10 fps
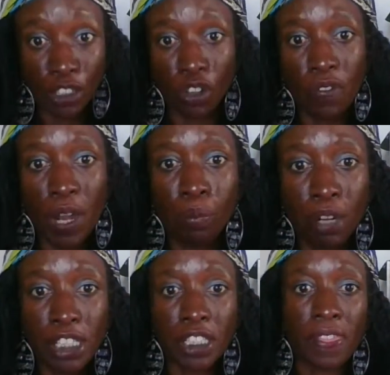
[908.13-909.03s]
your
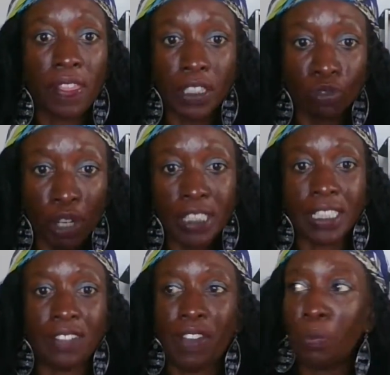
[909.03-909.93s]
vibration, thus
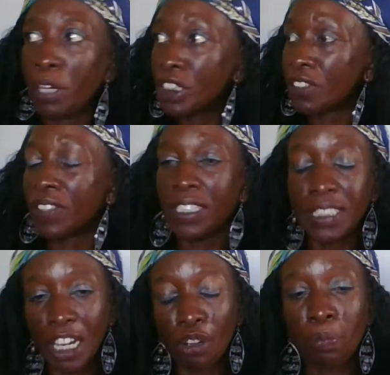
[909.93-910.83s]
raising the vibration of the
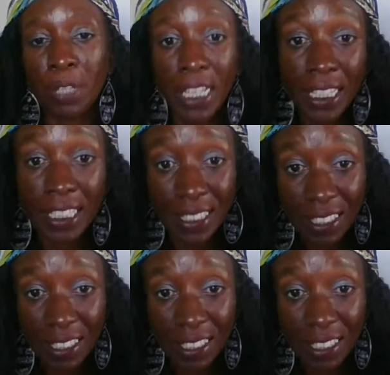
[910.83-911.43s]
entire planet.